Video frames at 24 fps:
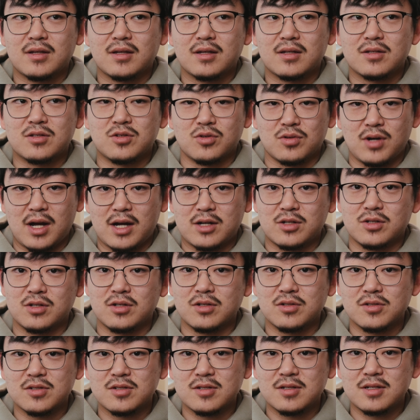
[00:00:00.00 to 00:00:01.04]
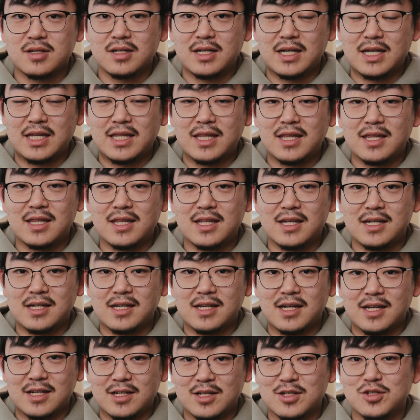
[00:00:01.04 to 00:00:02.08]
directors in the
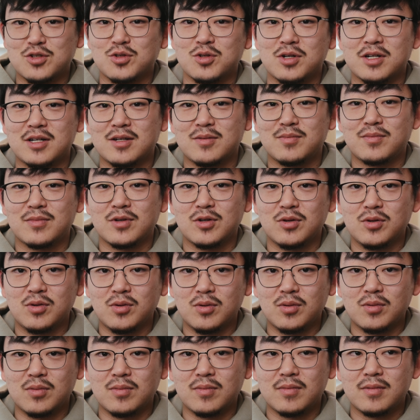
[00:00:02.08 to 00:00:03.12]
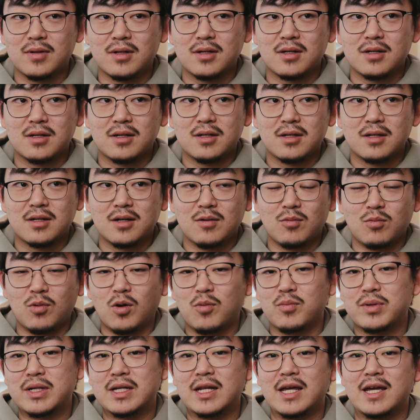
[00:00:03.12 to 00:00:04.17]
industry who won't
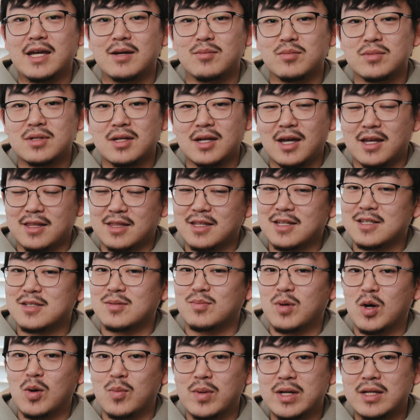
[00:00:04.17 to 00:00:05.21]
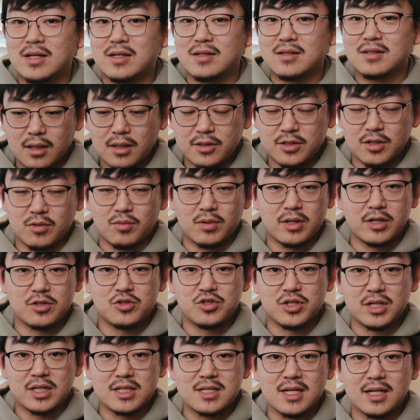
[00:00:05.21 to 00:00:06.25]
be named at this moment. Don't want to
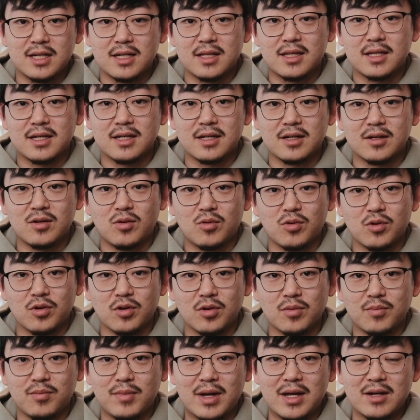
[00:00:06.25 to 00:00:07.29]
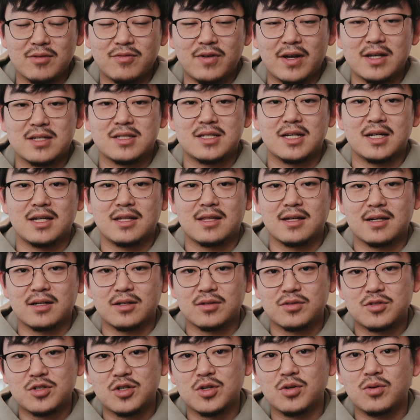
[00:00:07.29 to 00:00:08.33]
jinx anything or manifest
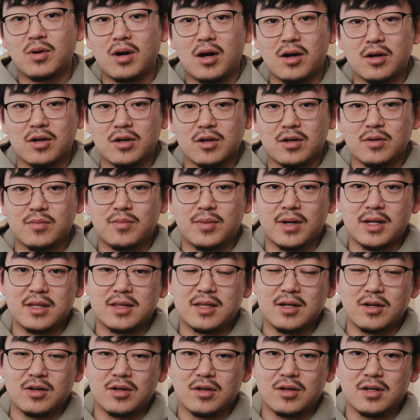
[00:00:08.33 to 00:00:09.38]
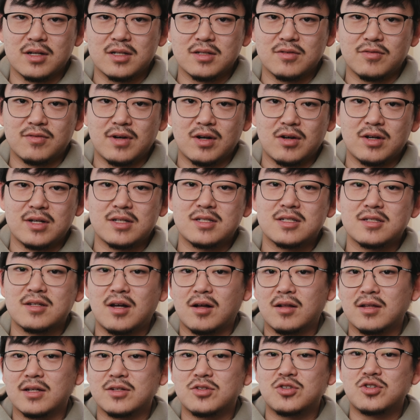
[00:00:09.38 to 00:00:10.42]
anything too hard, but there is a very
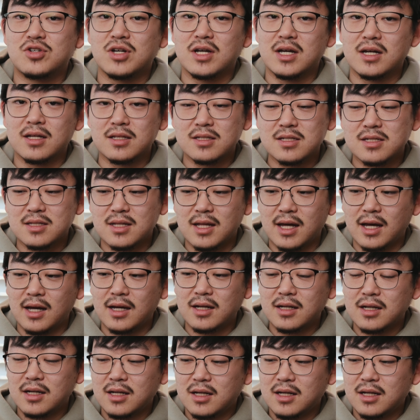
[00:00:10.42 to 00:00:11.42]
solid chance that